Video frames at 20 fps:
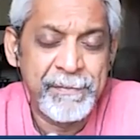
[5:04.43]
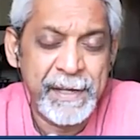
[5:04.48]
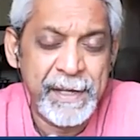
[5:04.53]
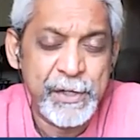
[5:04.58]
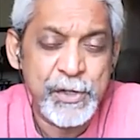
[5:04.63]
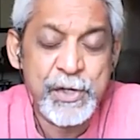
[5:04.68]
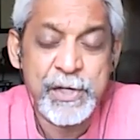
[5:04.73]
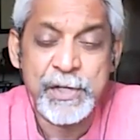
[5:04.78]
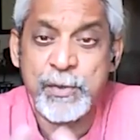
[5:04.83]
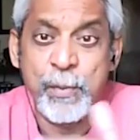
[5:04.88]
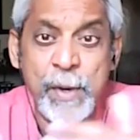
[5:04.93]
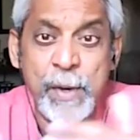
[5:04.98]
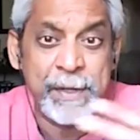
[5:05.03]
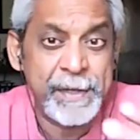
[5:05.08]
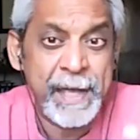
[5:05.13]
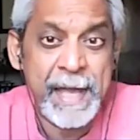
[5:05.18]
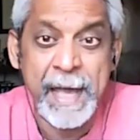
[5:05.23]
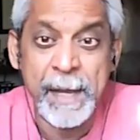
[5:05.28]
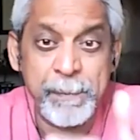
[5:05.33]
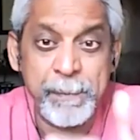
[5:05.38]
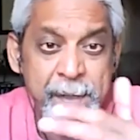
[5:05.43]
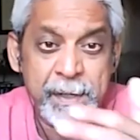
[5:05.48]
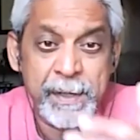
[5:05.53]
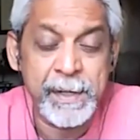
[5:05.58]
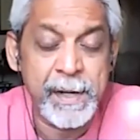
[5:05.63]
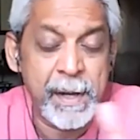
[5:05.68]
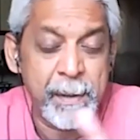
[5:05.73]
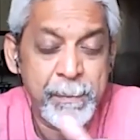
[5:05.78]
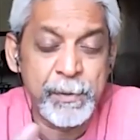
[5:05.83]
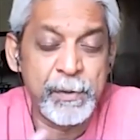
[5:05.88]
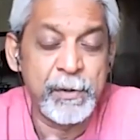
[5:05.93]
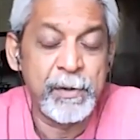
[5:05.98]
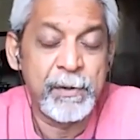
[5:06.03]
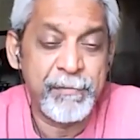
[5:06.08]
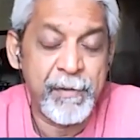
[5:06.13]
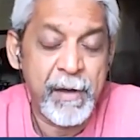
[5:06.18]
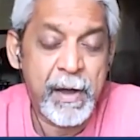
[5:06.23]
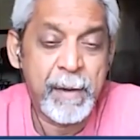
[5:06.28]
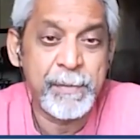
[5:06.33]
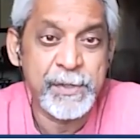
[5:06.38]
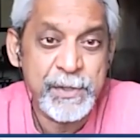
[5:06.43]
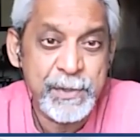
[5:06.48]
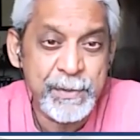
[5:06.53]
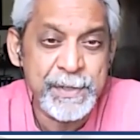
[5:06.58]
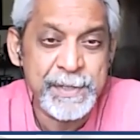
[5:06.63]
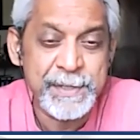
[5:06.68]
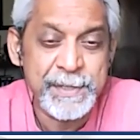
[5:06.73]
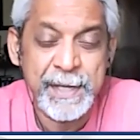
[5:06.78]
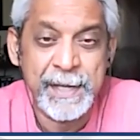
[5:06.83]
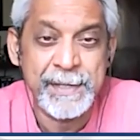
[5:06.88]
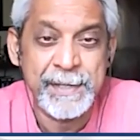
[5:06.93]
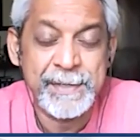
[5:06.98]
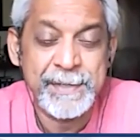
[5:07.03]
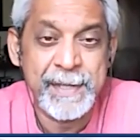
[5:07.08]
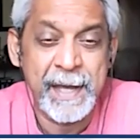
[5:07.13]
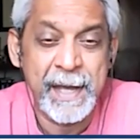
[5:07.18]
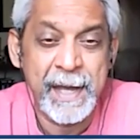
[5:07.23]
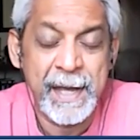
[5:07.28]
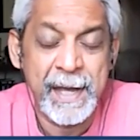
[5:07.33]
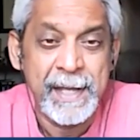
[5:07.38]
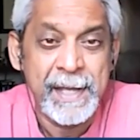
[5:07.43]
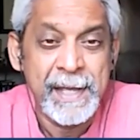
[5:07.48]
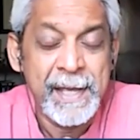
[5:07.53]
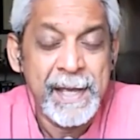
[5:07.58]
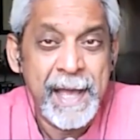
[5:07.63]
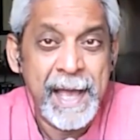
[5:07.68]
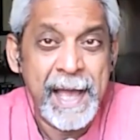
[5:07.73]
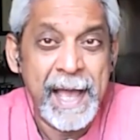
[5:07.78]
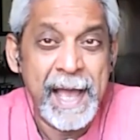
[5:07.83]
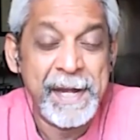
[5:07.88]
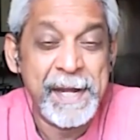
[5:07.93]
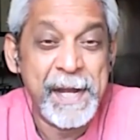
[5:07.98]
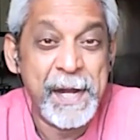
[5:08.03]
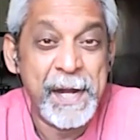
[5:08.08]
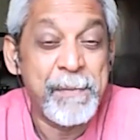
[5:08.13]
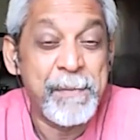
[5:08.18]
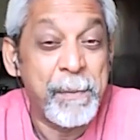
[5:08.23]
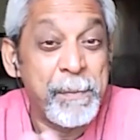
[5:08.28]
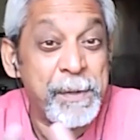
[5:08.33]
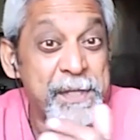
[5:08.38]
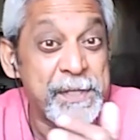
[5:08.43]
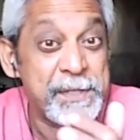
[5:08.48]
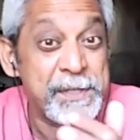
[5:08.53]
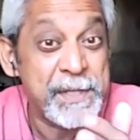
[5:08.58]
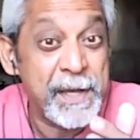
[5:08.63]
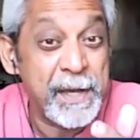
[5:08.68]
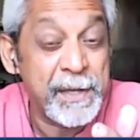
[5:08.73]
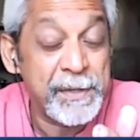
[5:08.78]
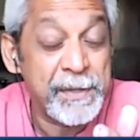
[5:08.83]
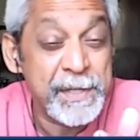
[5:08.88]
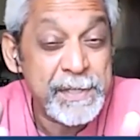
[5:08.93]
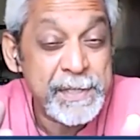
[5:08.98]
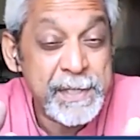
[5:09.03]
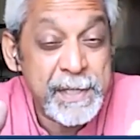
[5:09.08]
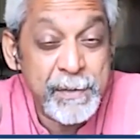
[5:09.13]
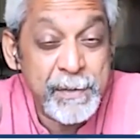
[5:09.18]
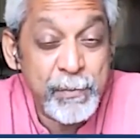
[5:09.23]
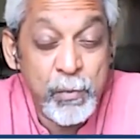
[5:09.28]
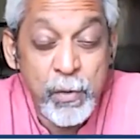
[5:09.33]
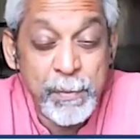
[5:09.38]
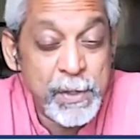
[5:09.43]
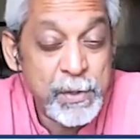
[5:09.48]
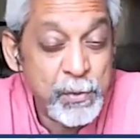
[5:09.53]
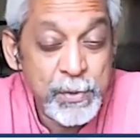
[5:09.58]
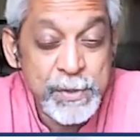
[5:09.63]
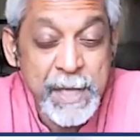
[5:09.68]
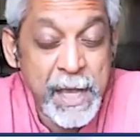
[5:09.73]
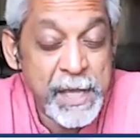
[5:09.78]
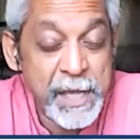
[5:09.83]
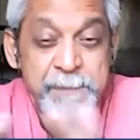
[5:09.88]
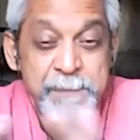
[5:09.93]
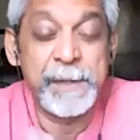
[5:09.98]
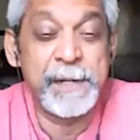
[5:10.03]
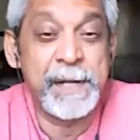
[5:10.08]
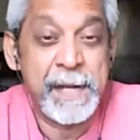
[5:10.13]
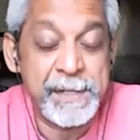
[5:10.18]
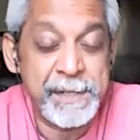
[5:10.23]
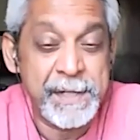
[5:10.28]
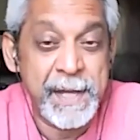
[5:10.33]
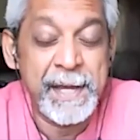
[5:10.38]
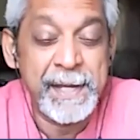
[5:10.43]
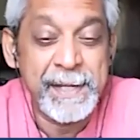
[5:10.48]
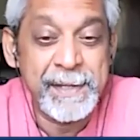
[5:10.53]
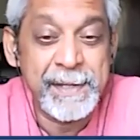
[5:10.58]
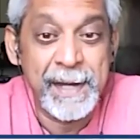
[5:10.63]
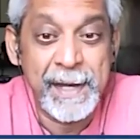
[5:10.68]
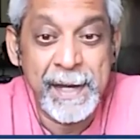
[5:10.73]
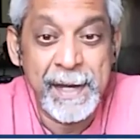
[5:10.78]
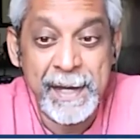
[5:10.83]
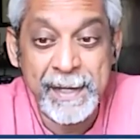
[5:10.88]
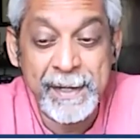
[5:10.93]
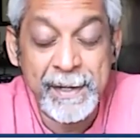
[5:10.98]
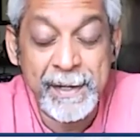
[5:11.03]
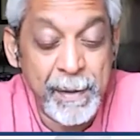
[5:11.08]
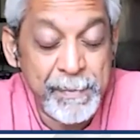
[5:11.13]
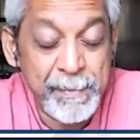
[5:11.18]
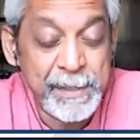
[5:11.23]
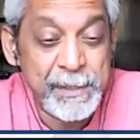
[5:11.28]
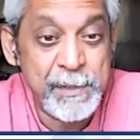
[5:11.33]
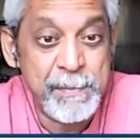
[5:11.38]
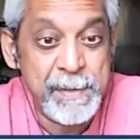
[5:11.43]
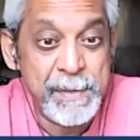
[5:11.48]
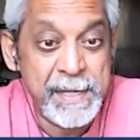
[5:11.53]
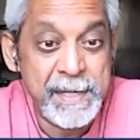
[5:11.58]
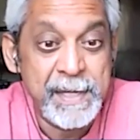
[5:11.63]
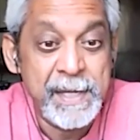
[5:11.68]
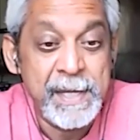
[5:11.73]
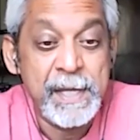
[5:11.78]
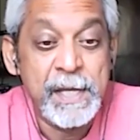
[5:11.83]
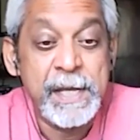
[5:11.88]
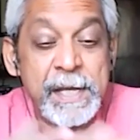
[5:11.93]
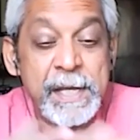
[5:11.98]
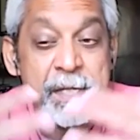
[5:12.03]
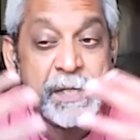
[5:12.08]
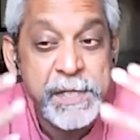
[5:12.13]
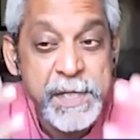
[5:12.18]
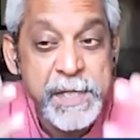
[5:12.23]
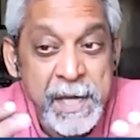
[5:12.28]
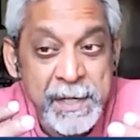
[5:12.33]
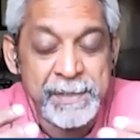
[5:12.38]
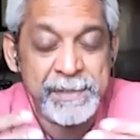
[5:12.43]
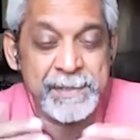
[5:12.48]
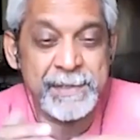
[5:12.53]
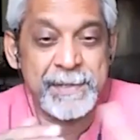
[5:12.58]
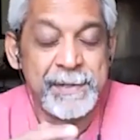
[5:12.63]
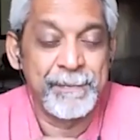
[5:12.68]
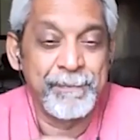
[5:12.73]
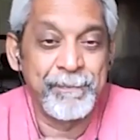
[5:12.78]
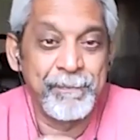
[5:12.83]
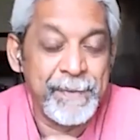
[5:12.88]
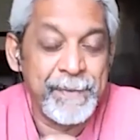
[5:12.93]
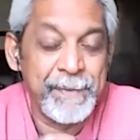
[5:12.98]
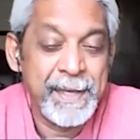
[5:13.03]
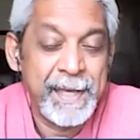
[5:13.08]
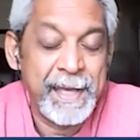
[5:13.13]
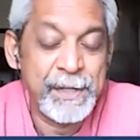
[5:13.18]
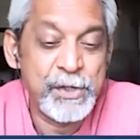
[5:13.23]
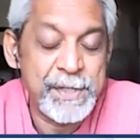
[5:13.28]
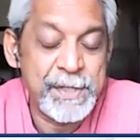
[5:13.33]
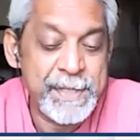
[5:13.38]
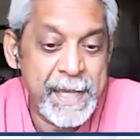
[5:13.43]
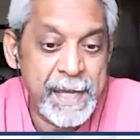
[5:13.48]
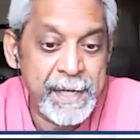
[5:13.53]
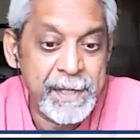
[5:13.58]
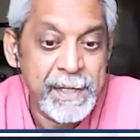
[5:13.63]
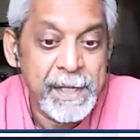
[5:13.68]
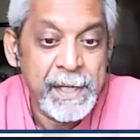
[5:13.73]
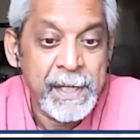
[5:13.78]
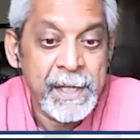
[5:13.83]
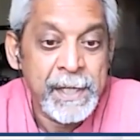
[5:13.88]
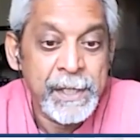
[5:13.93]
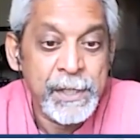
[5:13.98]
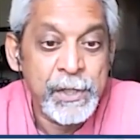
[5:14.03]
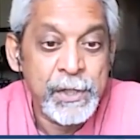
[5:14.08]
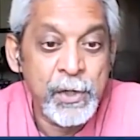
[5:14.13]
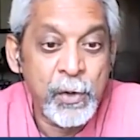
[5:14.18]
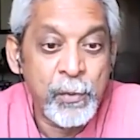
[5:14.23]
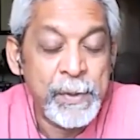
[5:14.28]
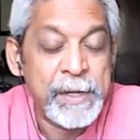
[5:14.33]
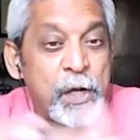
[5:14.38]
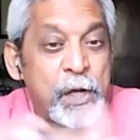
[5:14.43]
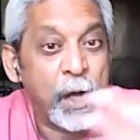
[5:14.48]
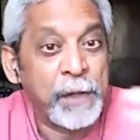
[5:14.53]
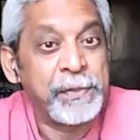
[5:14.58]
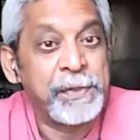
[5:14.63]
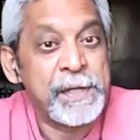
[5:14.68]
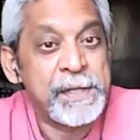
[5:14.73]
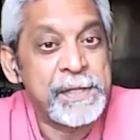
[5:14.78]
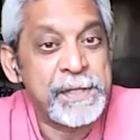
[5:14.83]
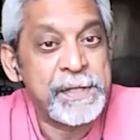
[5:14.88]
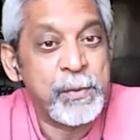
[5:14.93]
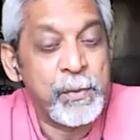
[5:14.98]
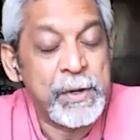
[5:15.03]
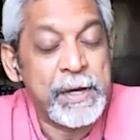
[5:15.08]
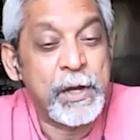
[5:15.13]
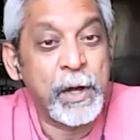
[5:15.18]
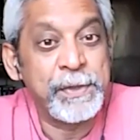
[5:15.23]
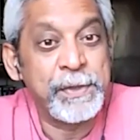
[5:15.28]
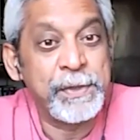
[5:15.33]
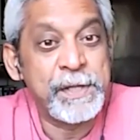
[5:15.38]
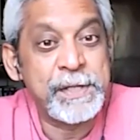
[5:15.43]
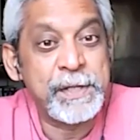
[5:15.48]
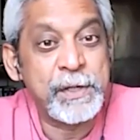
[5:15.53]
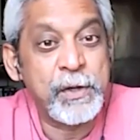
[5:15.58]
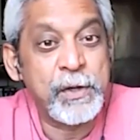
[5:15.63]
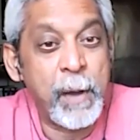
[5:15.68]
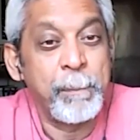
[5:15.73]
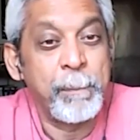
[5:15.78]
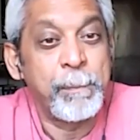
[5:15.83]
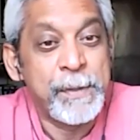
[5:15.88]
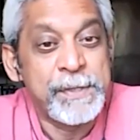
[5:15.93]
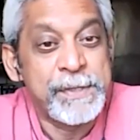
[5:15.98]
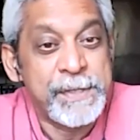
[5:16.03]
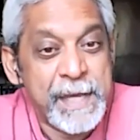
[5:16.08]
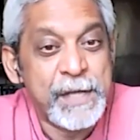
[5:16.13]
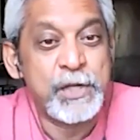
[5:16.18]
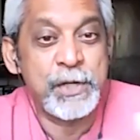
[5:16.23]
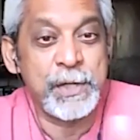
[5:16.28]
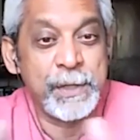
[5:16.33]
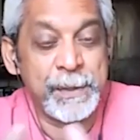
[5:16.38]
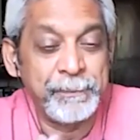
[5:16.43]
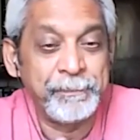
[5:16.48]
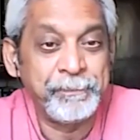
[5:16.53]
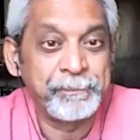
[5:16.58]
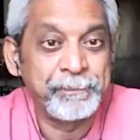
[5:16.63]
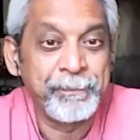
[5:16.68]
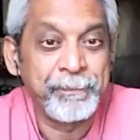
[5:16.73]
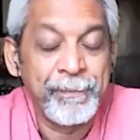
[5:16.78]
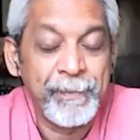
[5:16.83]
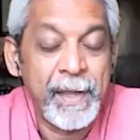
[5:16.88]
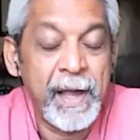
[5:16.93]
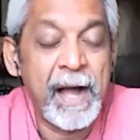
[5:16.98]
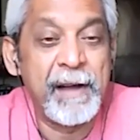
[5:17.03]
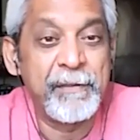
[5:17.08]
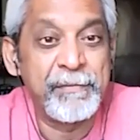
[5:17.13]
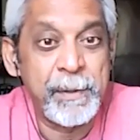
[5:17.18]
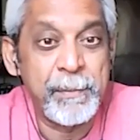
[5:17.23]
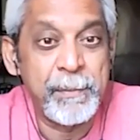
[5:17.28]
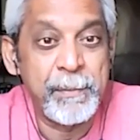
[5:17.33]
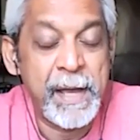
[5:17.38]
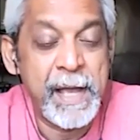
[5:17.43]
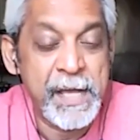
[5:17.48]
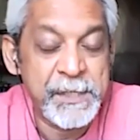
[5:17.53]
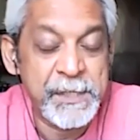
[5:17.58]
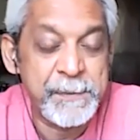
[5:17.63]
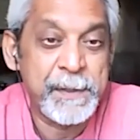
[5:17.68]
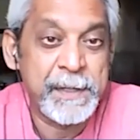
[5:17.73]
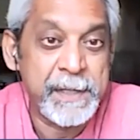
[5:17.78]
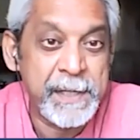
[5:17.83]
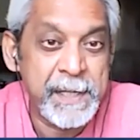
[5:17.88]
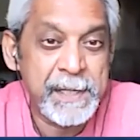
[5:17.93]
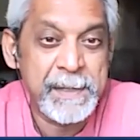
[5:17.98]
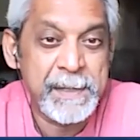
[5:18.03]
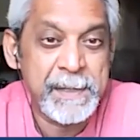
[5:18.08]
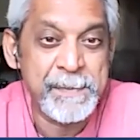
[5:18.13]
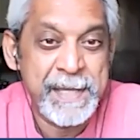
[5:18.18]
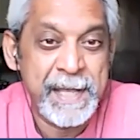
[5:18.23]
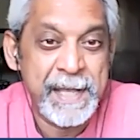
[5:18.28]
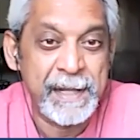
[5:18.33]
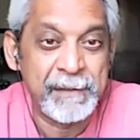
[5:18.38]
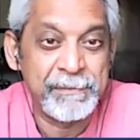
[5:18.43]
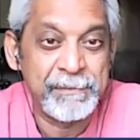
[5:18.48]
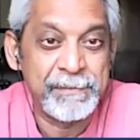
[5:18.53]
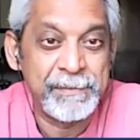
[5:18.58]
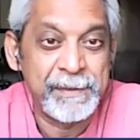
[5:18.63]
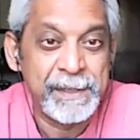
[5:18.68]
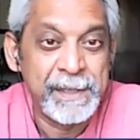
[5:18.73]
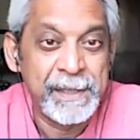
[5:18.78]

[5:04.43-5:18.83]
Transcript: villages where there had been a number of farmer suicides. Uh, and I remember this, uh, this woman whose husband had died uh, coming to me in tears. And she said, You know, we got, this, we got this compensation after my husband killed himself.